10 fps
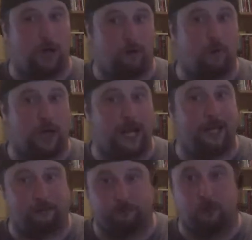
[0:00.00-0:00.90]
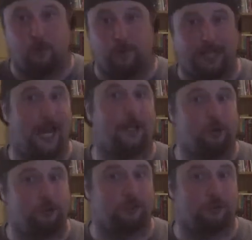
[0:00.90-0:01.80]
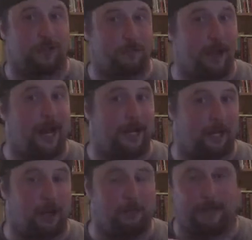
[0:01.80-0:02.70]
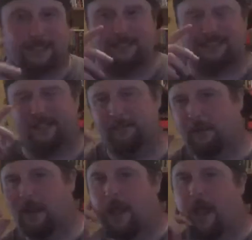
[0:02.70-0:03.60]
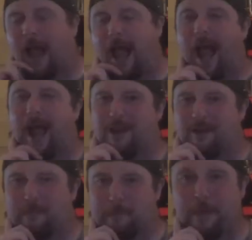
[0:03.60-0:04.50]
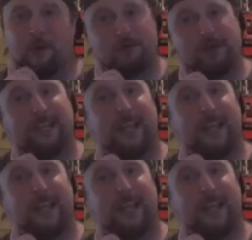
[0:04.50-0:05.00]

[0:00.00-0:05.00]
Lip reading: you're not getting through, can you do something about it, kind of mentality. And Mildred